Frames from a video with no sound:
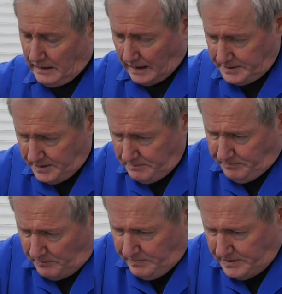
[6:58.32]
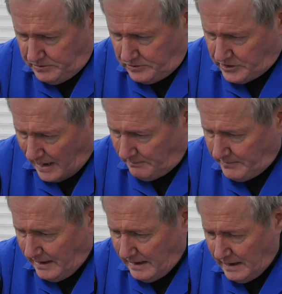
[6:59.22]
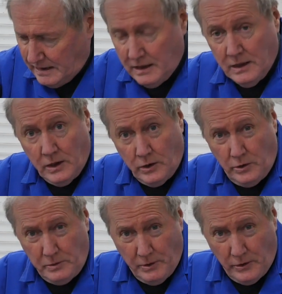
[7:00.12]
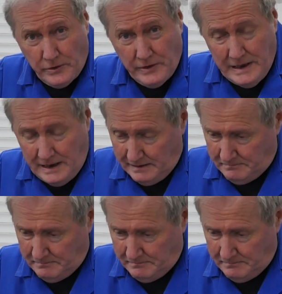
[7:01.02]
I did bump into a chap there who had bought the